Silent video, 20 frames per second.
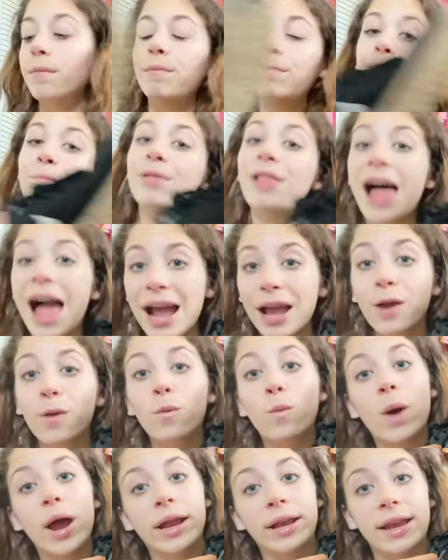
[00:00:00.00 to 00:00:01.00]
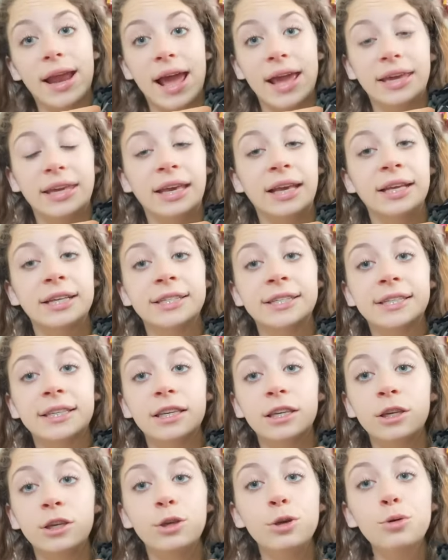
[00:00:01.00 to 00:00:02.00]
Black and white Nikes.
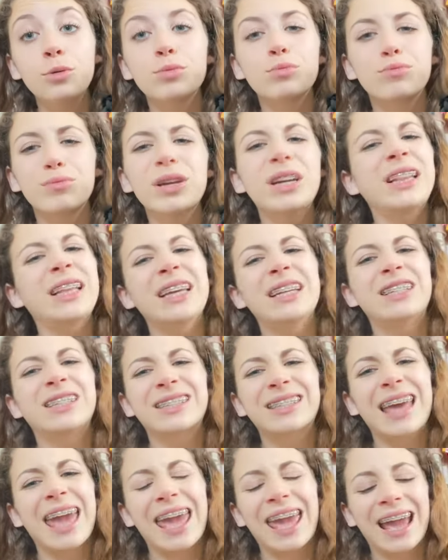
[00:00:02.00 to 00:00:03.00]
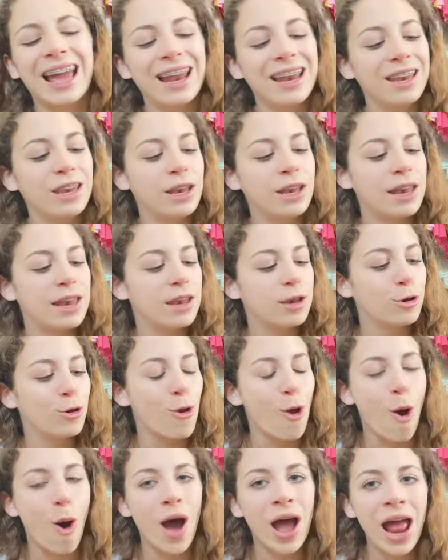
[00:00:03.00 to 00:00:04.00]
You really just can't
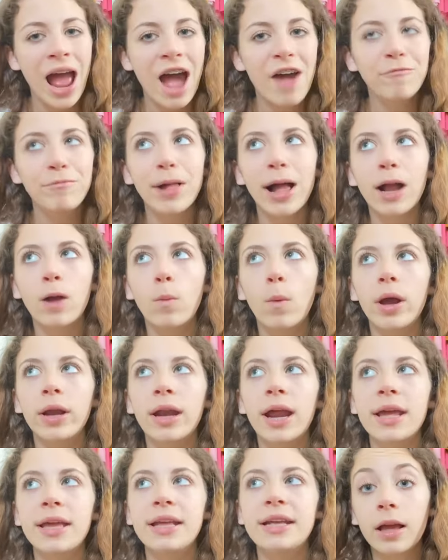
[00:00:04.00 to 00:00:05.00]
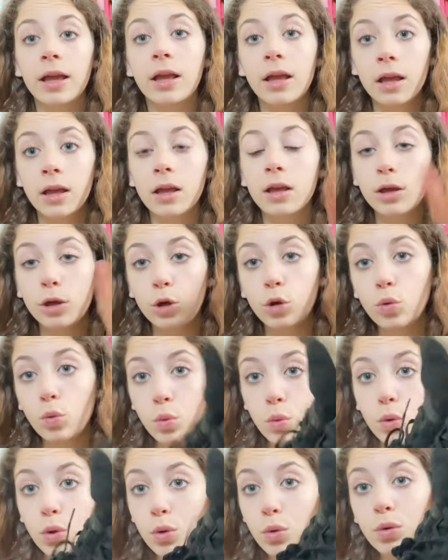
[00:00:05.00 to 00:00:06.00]
not have black and white Nikes.
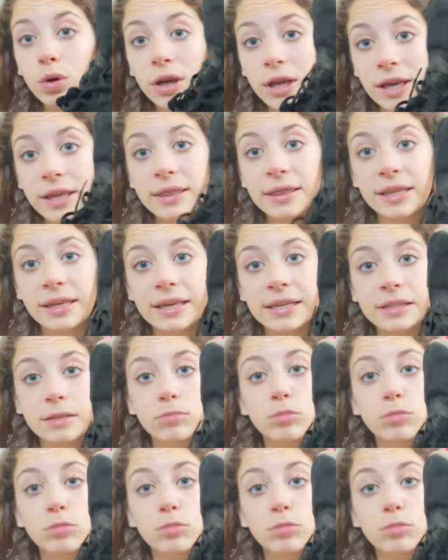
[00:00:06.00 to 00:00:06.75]
You need these. I'm